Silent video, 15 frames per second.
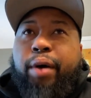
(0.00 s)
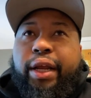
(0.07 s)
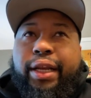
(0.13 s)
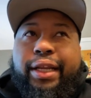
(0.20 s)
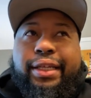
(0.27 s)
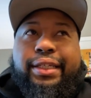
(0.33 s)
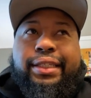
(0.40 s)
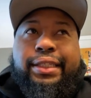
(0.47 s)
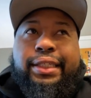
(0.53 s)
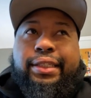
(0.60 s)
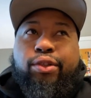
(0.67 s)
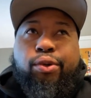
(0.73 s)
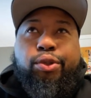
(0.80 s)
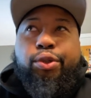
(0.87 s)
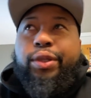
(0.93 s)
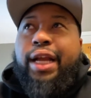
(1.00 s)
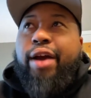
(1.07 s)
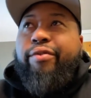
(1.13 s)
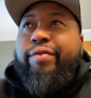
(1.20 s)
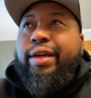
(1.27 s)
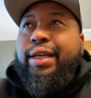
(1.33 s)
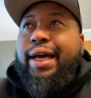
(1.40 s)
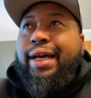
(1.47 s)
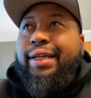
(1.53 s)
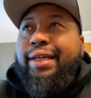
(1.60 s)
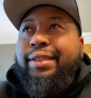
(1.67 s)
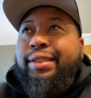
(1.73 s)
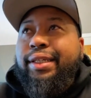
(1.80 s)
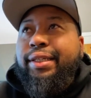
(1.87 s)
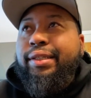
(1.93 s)
But she's also not
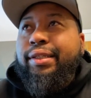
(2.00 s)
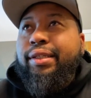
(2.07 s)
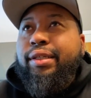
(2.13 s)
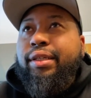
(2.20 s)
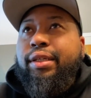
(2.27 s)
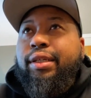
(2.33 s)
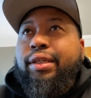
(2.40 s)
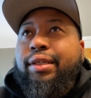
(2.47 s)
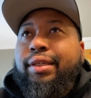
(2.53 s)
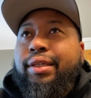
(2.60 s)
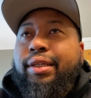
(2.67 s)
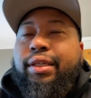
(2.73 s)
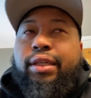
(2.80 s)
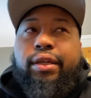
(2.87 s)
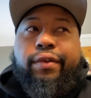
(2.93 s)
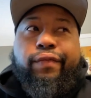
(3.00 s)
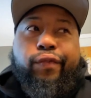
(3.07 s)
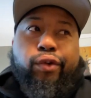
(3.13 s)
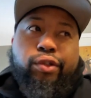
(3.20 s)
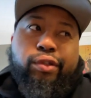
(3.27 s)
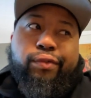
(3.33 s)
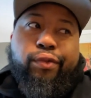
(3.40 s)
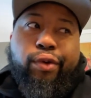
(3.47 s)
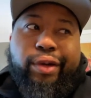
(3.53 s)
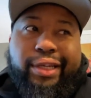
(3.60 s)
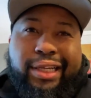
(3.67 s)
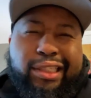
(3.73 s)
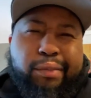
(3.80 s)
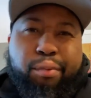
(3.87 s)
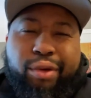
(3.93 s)
realizing, first of all, at
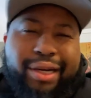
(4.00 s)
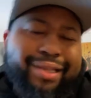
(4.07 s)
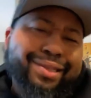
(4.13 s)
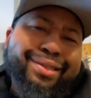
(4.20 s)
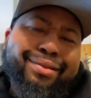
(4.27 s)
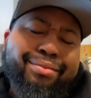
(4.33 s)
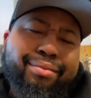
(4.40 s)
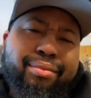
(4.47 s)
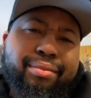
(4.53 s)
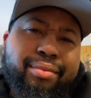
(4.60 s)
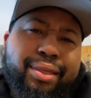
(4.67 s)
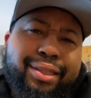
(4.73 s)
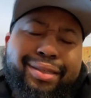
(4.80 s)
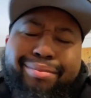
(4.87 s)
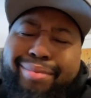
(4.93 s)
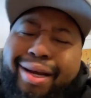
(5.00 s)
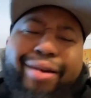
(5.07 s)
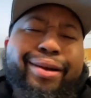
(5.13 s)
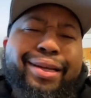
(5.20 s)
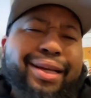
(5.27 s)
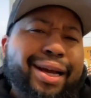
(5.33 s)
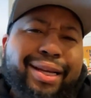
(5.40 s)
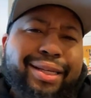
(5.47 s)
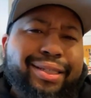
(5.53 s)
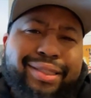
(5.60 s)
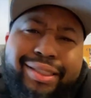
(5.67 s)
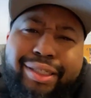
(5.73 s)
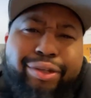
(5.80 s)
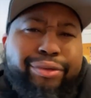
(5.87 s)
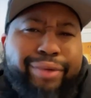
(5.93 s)
this point, I think Myron got his
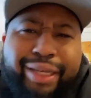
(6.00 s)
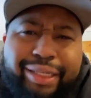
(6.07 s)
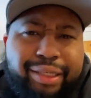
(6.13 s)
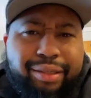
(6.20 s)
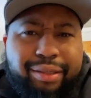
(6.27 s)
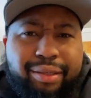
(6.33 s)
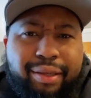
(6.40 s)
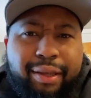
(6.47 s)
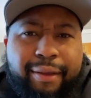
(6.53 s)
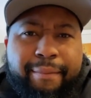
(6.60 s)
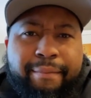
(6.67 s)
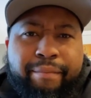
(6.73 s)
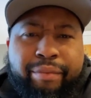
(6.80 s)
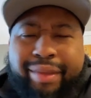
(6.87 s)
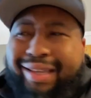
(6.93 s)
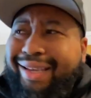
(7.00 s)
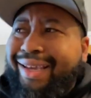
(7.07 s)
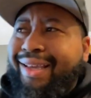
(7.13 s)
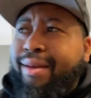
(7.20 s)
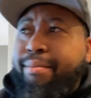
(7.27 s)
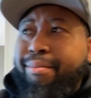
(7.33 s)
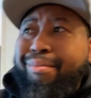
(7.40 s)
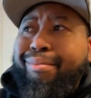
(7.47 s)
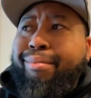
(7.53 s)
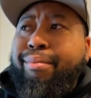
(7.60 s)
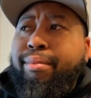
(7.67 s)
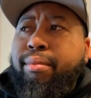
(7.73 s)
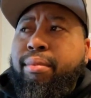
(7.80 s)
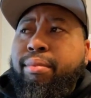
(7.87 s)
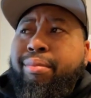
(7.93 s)
shit already. And
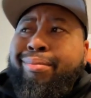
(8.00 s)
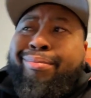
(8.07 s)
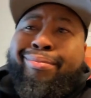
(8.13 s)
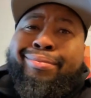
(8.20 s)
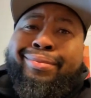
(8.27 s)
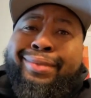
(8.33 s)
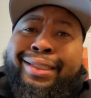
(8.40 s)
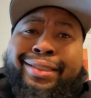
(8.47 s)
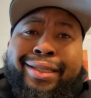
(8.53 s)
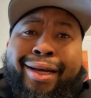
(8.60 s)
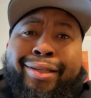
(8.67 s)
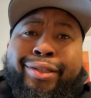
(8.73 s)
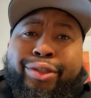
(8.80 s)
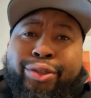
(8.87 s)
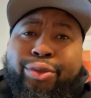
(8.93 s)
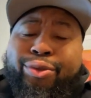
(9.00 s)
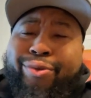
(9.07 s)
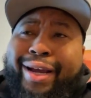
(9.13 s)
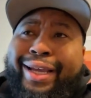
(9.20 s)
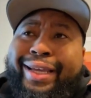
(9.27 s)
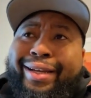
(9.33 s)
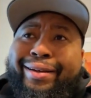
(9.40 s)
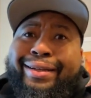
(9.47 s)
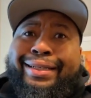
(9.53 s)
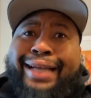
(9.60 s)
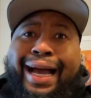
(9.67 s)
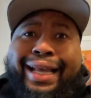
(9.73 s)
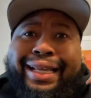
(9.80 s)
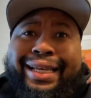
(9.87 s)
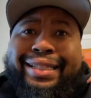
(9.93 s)
this other dude right here
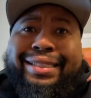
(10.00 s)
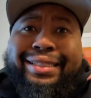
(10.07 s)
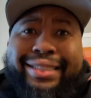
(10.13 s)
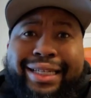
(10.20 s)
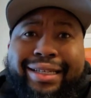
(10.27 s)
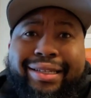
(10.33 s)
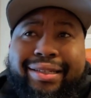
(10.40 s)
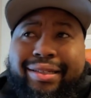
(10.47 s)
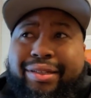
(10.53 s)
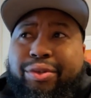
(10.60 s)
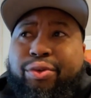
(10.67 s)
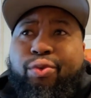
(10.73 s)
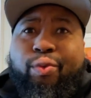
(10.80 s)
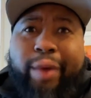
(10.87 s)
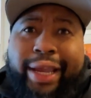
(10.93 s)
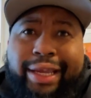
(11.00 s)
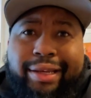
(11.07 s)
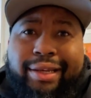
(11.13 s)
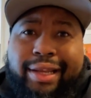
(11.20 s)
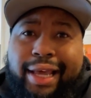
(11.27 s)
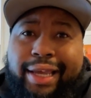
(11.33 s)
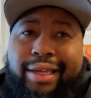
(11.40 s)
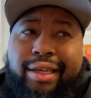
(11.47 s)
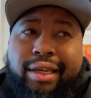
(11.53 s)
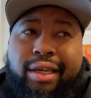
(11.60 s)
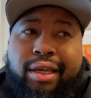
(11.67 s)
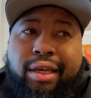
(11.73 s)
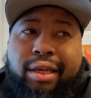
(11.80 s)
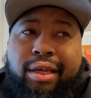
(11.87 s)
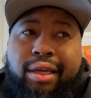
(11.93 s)
got his shit waiting, like,
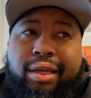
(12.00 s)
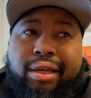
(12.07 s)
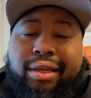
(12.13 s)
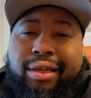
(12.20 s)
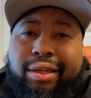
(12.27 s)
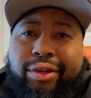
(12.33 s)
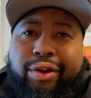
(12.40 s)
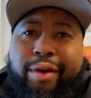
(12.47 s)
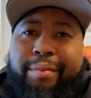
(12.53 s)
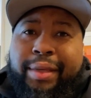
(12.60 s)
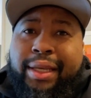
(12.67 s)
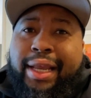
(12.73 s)
you know what I mean?